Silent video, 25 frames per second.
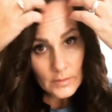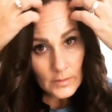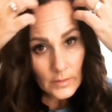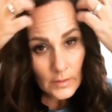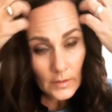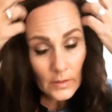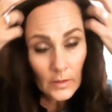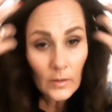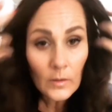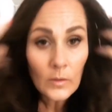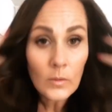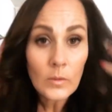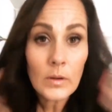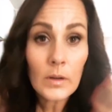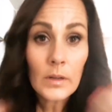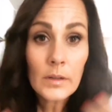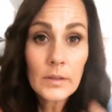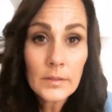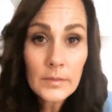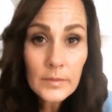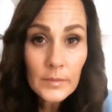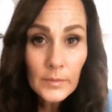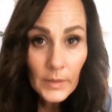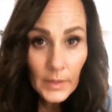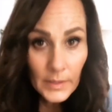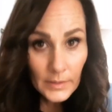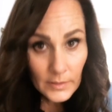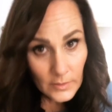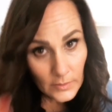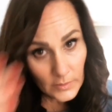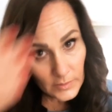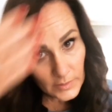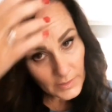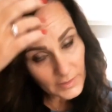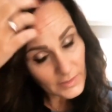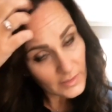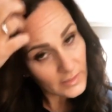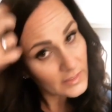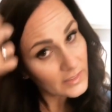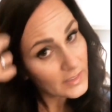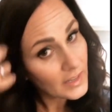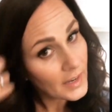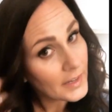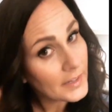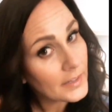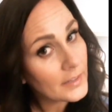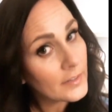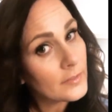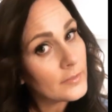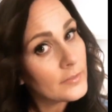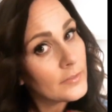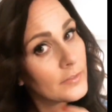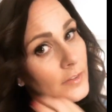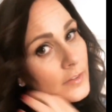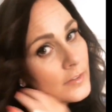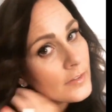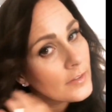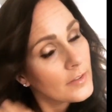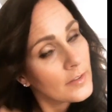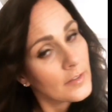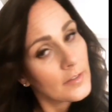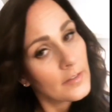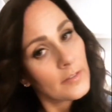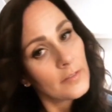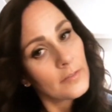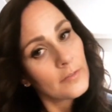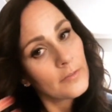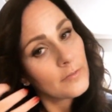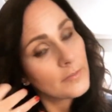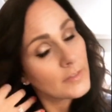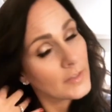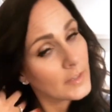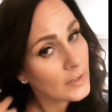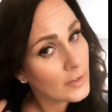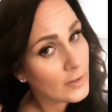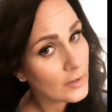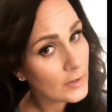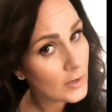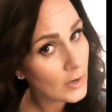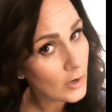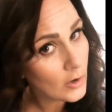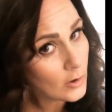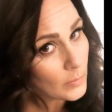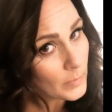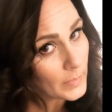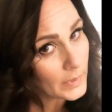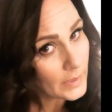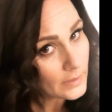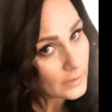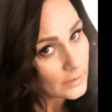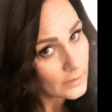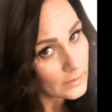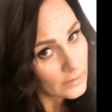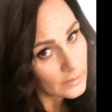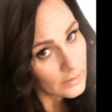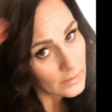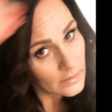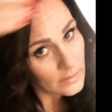So what I do is I just kind of finger comb it.